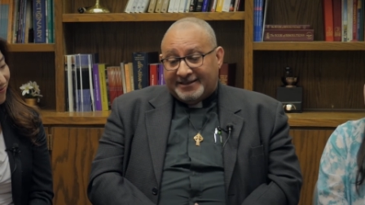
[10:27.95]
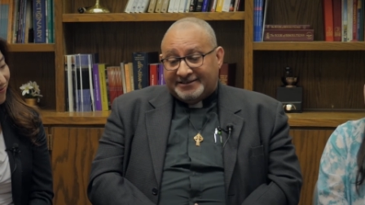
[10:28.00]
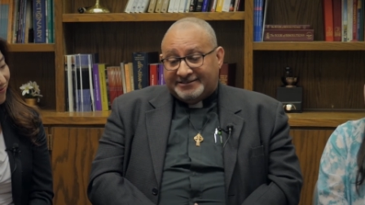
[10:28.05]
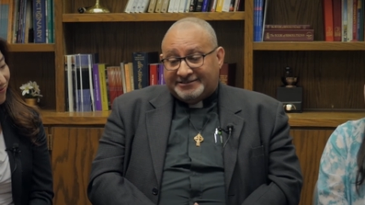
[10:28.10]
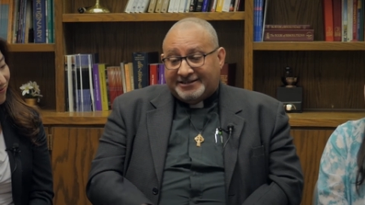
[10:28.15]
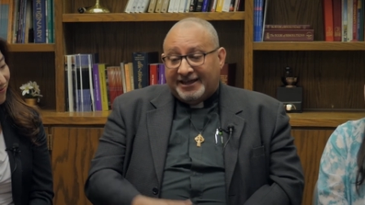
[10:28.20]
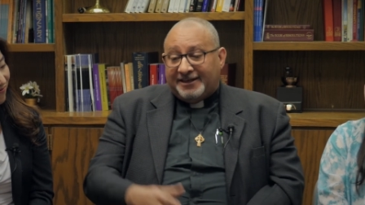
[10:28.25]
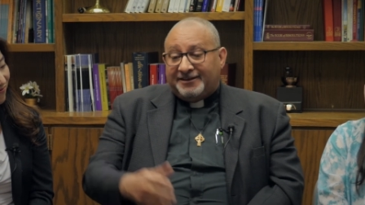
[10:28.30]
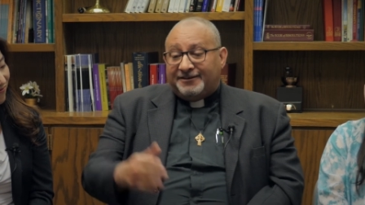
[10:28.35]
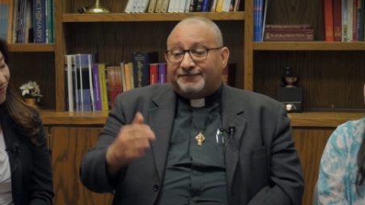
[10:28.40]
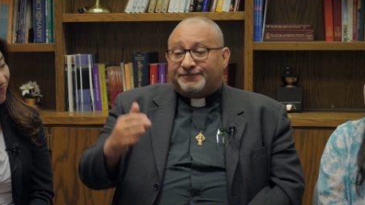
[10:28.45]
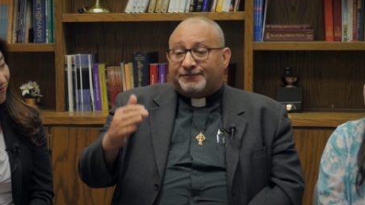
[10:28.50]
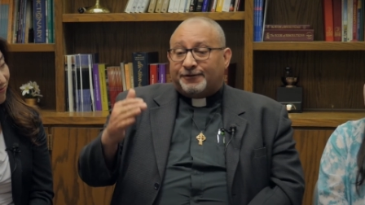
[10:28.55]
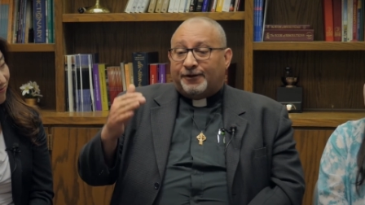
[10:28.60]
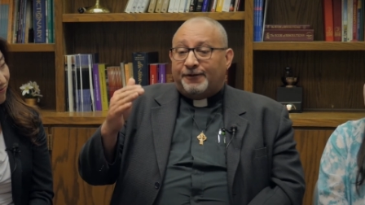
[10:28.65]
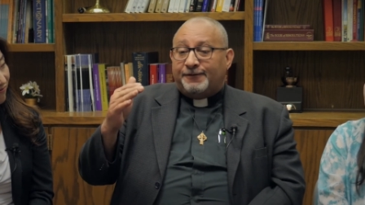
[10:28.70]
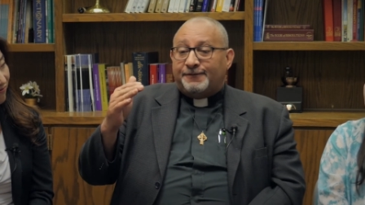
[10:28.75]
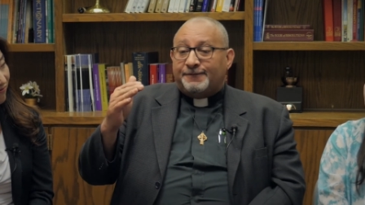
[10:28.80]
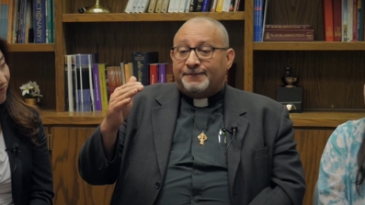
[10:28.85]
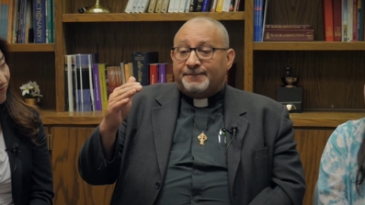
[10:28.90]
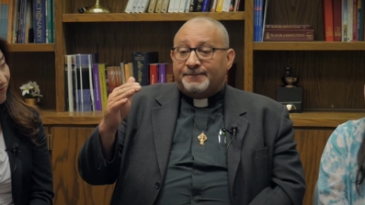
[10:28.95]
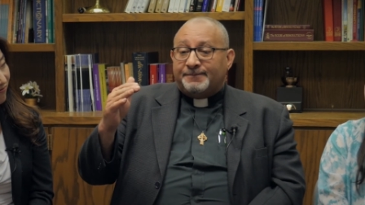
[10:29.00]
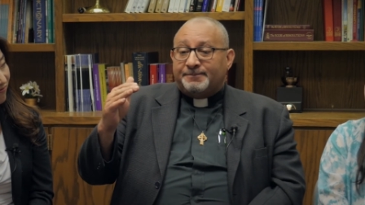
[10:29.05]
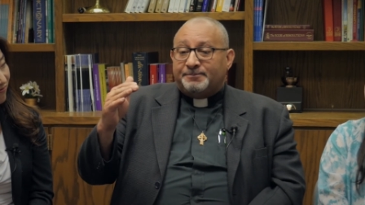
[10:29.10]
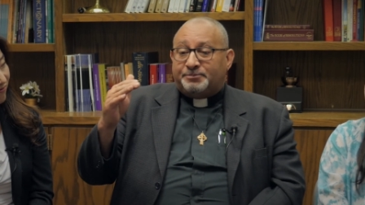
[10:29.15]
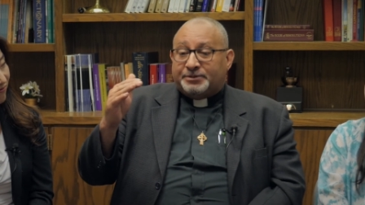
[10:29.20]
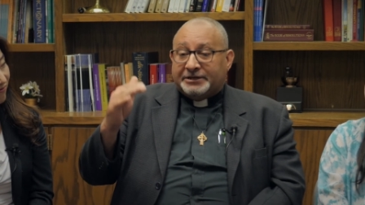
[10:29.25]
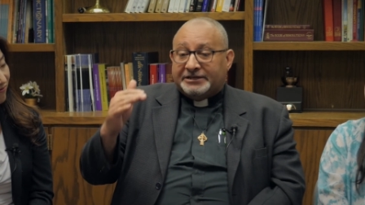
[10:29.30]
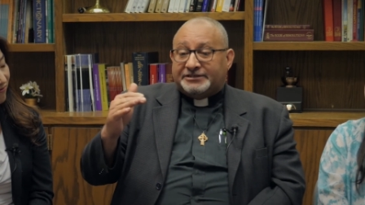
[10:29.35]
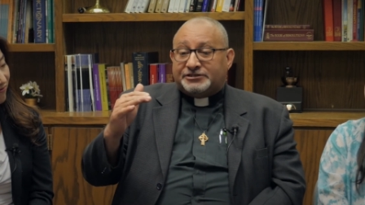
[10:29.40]
change from
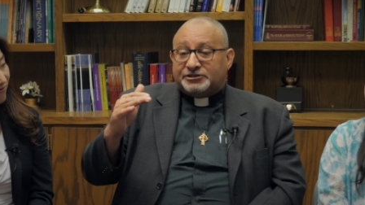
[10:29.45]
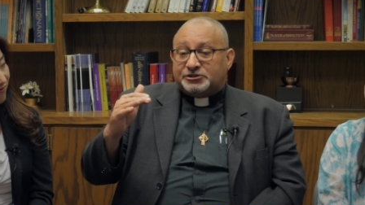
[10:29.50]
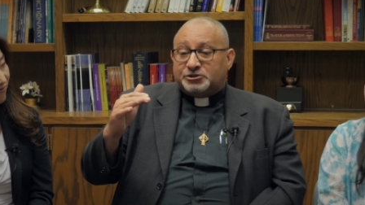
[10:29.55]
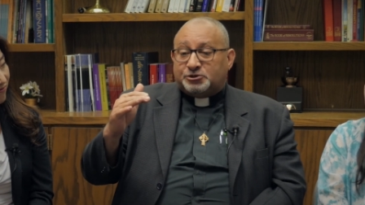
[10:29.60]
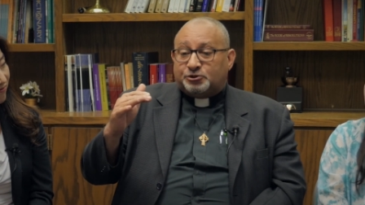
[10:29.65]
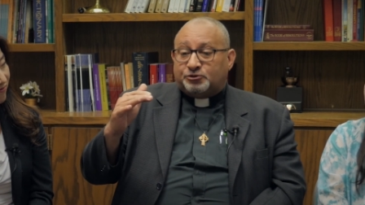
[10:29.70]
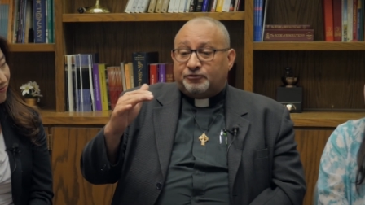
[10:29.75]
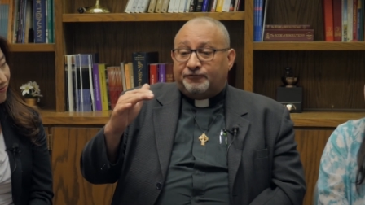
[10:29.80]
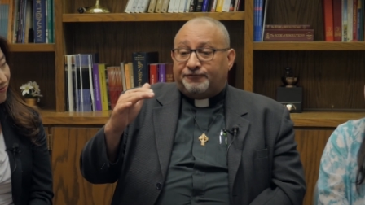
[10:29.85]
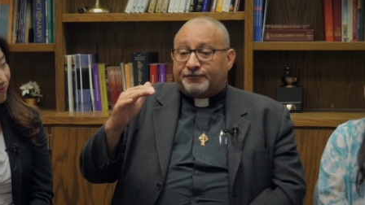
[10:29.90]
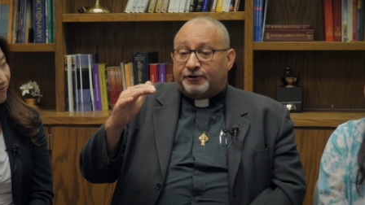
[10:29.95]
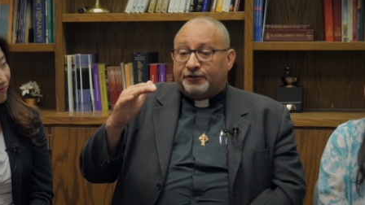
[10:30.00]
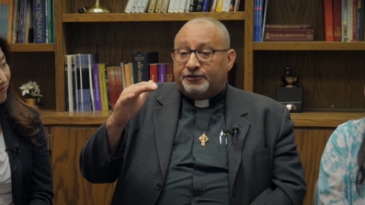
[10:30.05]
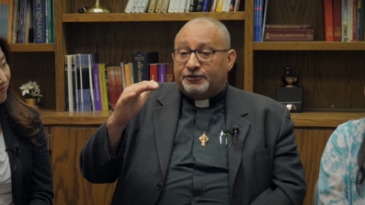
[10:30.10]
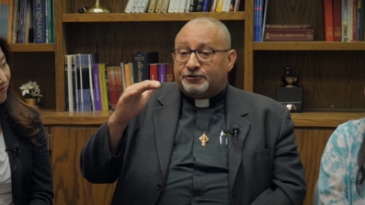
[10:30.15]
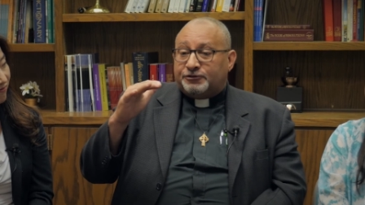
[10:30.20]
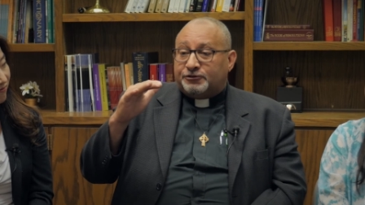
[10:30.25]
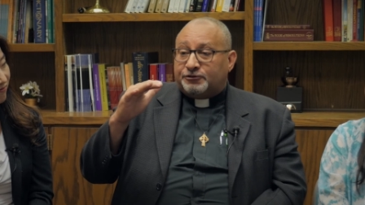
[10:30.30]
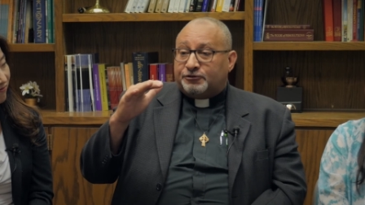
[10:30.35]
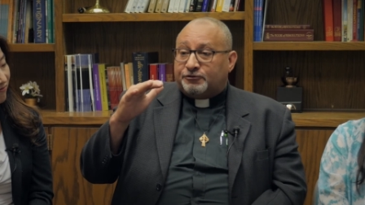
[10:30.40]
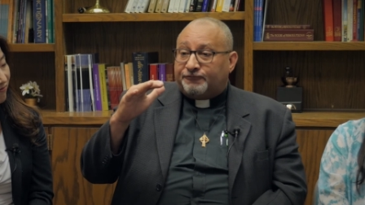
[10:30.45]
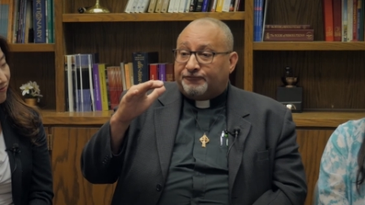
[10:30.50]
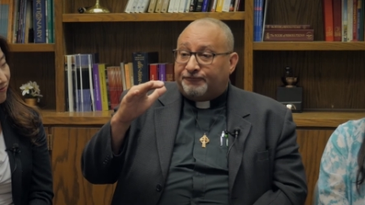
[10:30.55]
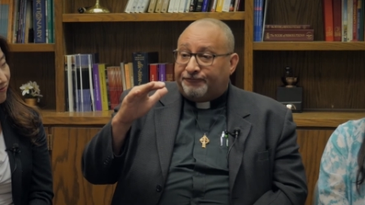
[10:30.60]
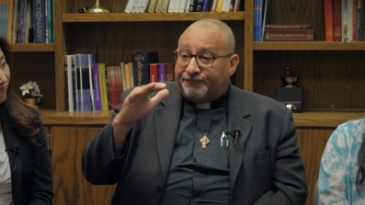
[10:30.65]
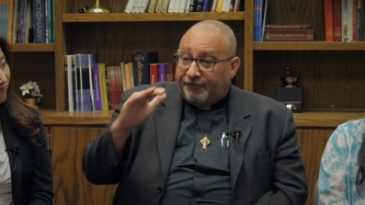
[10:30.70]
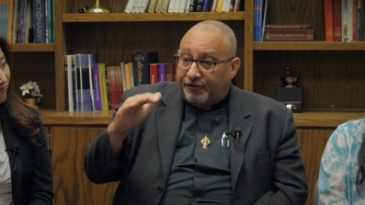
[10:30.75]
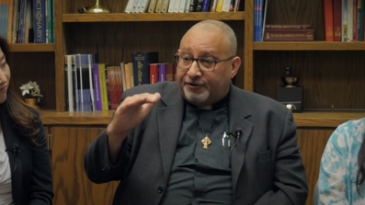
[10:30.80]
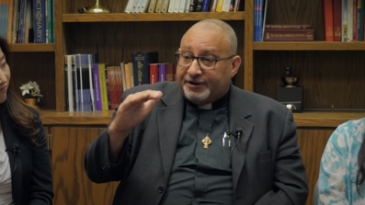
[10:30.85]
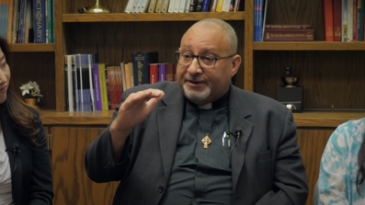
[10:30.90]
preach from
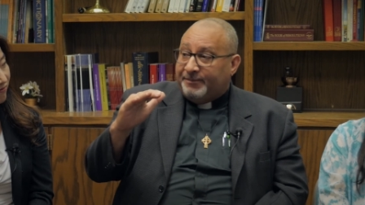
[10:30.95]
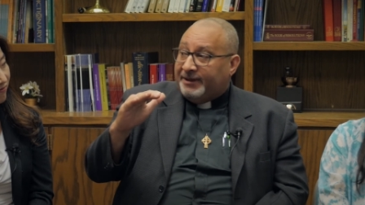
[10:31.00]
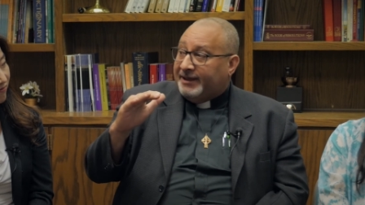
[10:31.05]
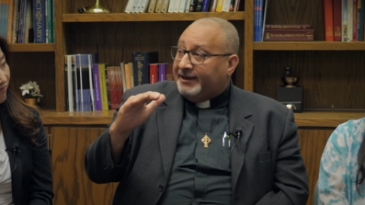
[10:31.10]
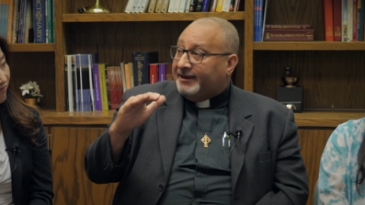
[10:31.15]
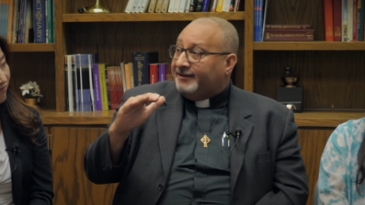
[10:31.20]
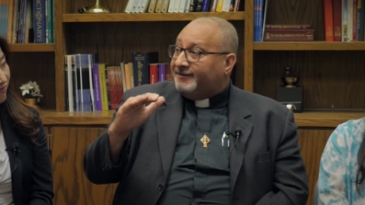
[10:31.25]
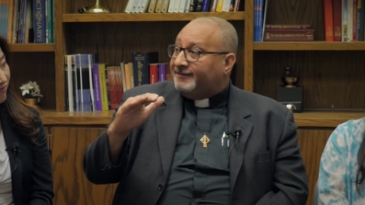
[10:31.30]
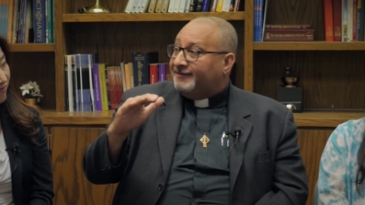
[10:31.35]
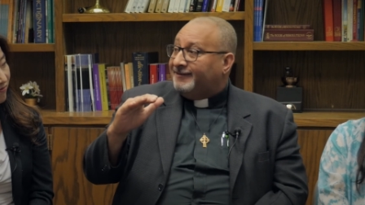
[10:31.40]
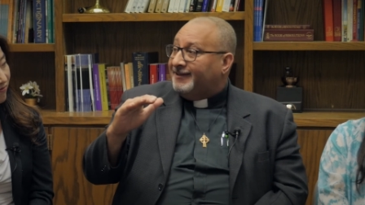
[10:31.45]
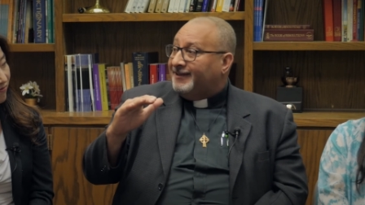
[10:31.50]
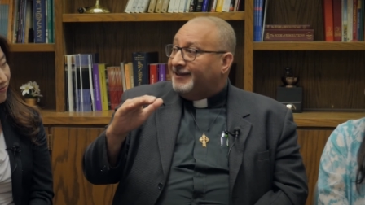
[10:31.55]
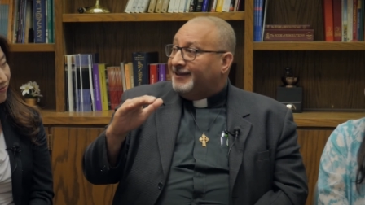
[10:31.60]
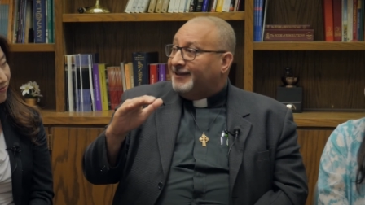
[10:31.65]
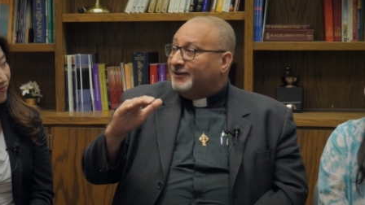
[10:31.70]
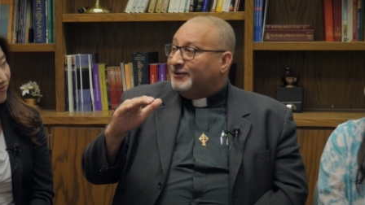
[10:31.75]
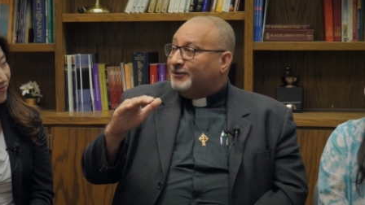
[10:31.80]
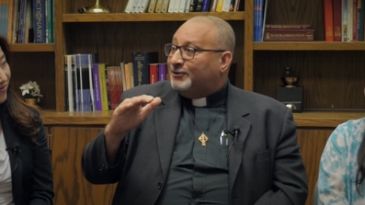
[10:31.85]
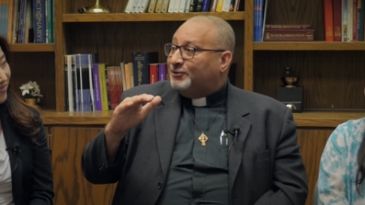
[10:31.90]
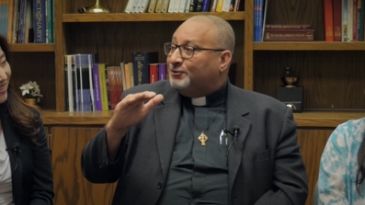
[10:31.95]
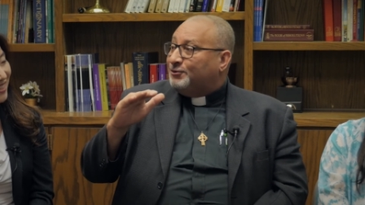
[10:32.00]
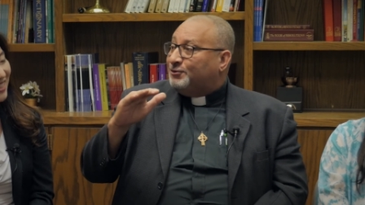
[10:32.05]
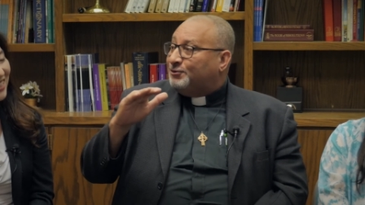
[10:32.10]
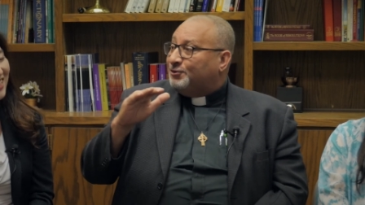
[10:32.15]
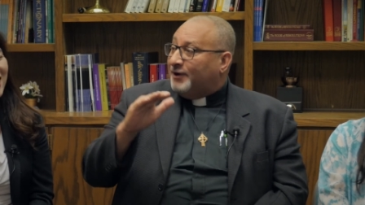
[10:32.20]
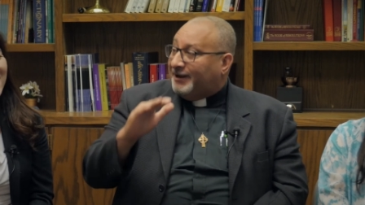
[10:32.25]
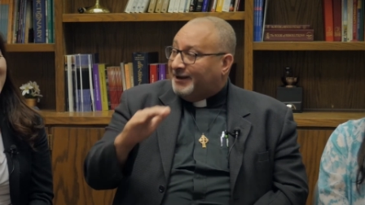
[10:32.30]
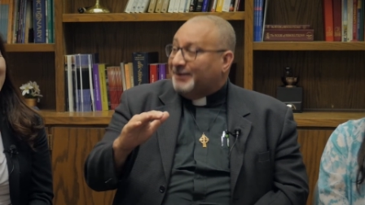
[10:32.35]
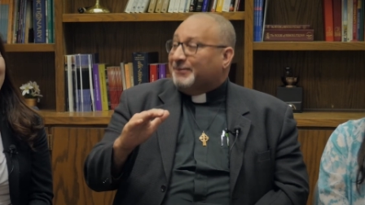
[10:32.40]
40 minutes to
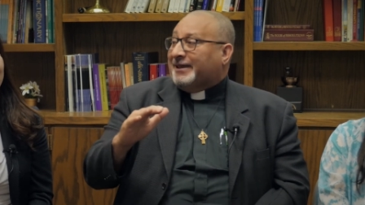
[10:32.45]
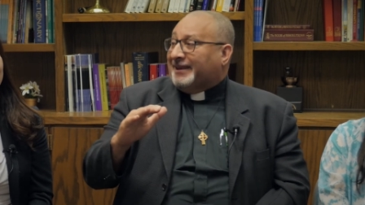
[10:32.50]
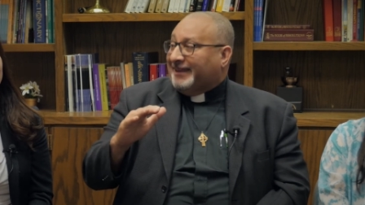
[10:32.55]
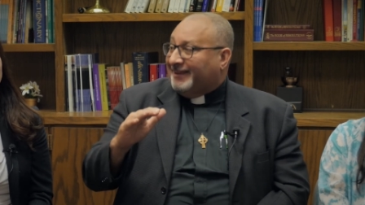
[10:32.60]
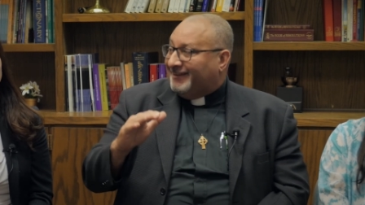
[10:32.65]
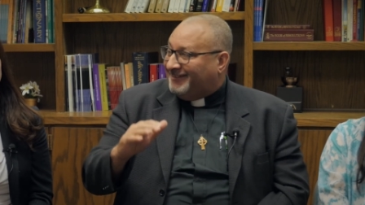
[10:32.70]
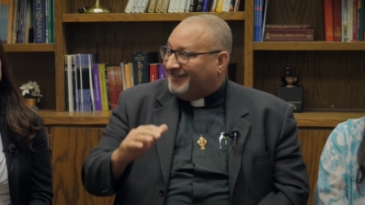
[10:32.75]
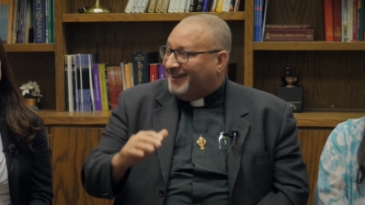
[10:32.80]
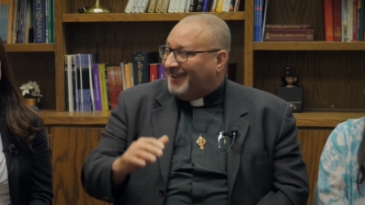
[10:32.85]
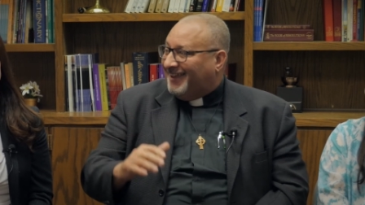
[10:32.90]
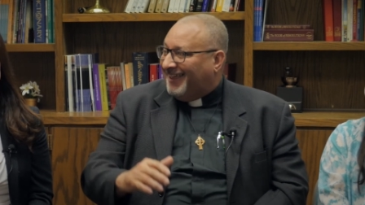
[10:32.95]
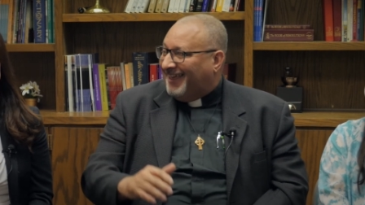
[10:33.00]
20 minutes.